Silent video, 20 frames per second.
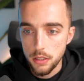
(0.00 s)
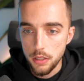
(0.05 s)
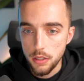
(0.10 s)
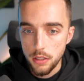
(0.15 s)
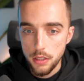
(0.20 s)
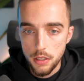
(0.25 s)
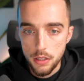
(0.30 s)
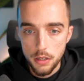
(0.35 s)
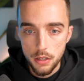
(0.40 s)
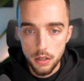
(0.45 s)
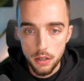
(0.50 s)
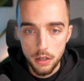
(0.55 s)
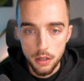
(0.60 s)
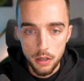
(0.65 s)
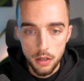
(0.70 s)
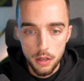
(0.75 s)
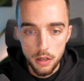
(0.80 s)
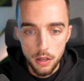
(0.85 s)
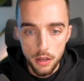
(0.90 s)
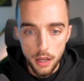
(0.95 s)
here
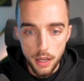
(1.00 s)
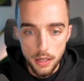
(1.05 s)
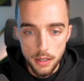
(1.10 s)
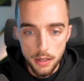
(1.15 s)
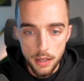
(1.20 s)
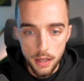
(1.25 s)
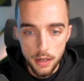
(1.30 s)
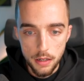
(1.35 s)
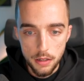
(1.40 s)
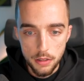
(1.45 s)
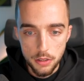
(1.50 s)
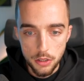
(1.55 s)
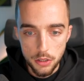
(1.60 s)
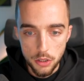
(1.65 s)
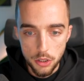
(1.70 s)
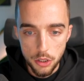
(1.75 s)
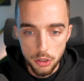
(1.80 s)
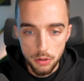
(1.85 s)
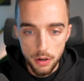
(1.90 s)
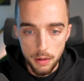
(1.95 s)
and then
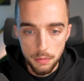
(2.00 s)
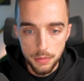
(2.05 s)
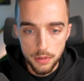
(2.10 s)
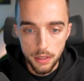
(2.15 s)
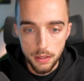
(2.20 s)
just drop